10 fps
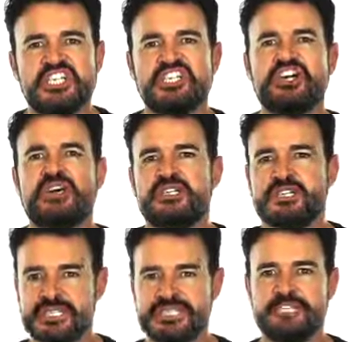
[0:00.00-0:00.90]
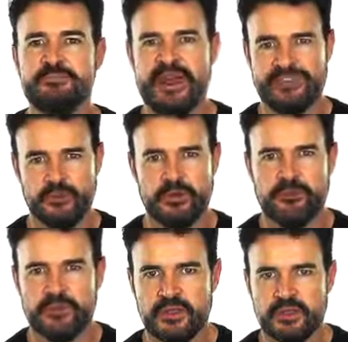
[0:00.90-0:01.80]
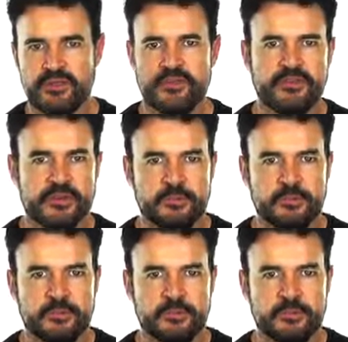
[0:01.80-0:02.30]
John C. Maxwell. He's an